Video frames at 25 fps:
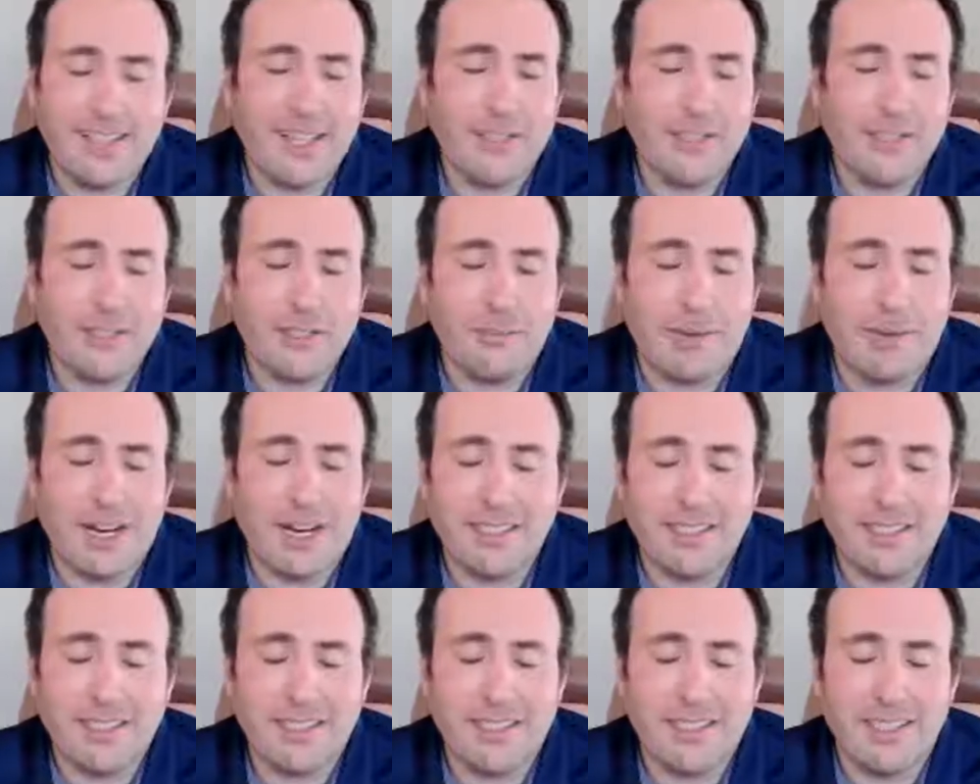Thanks so
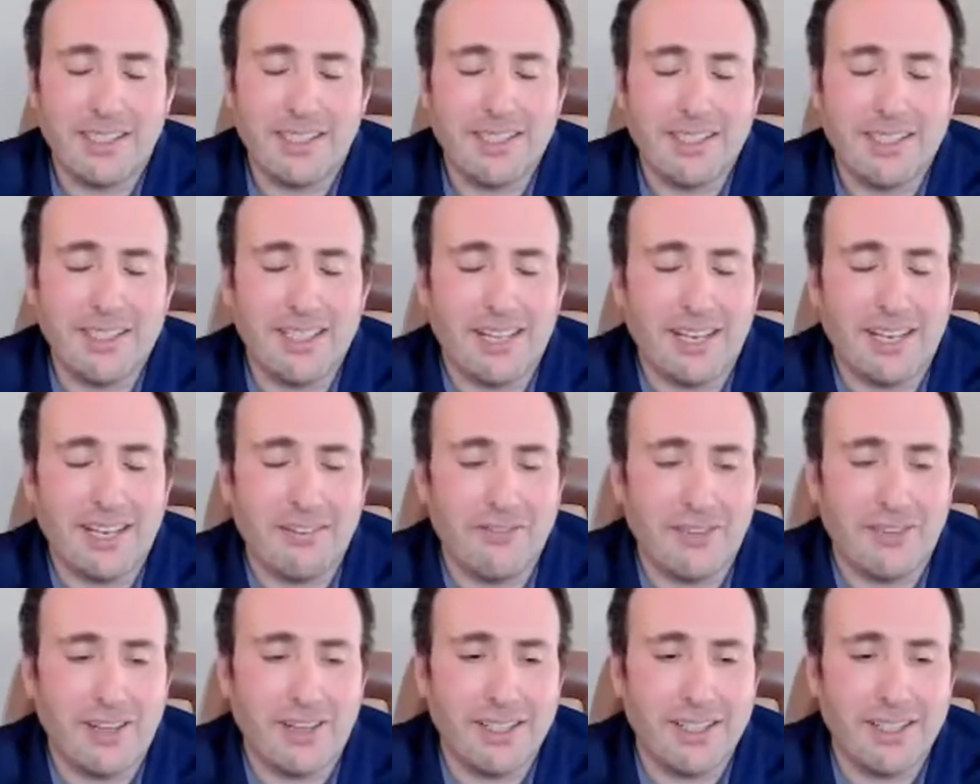much. It's a, it's a lot of
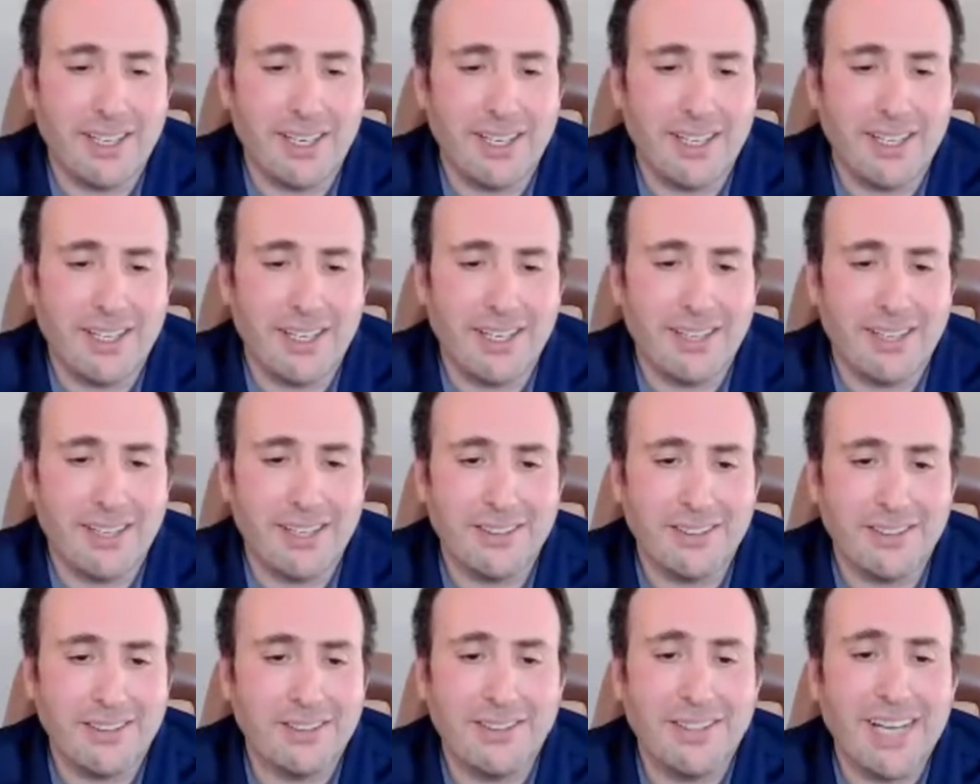fun, and uh,
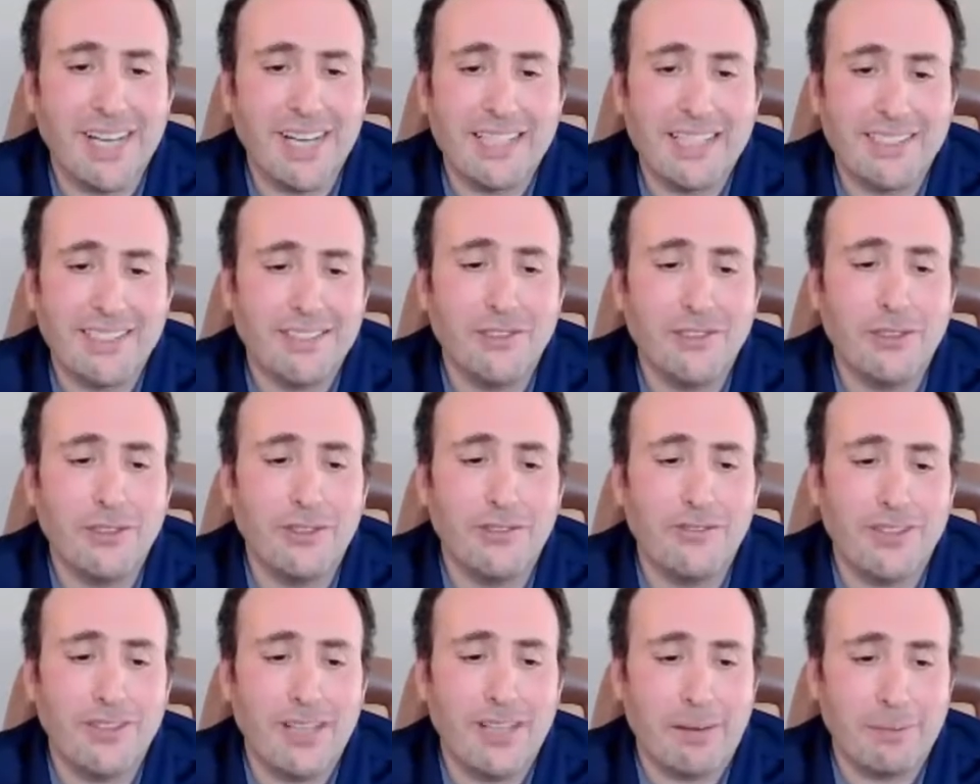you guys, you do
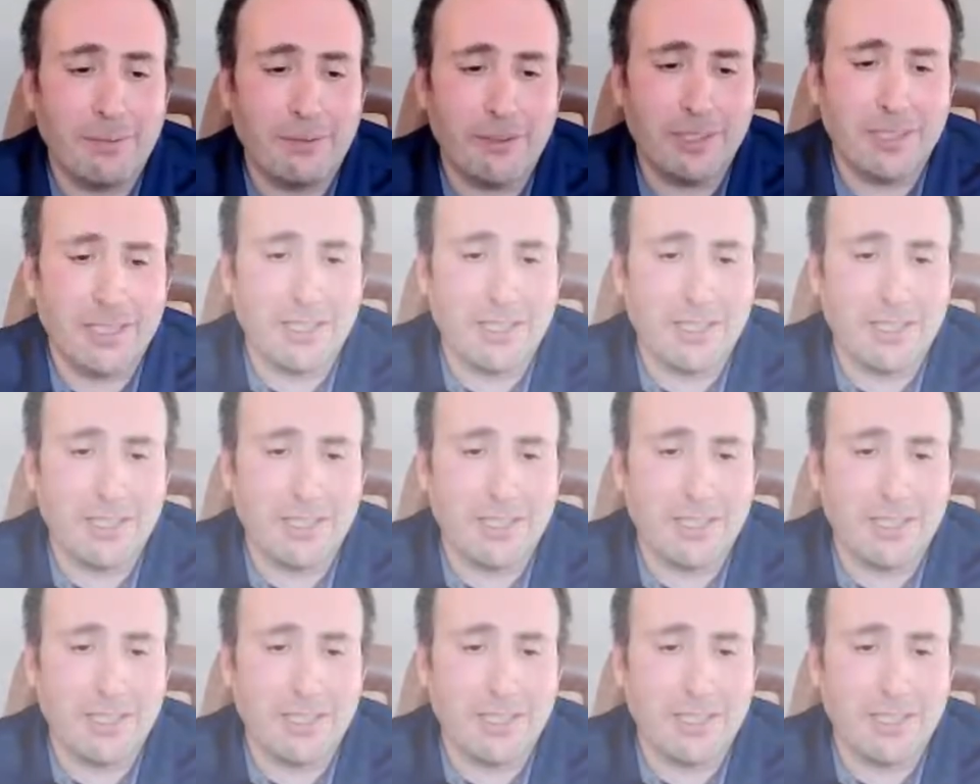a phenomenal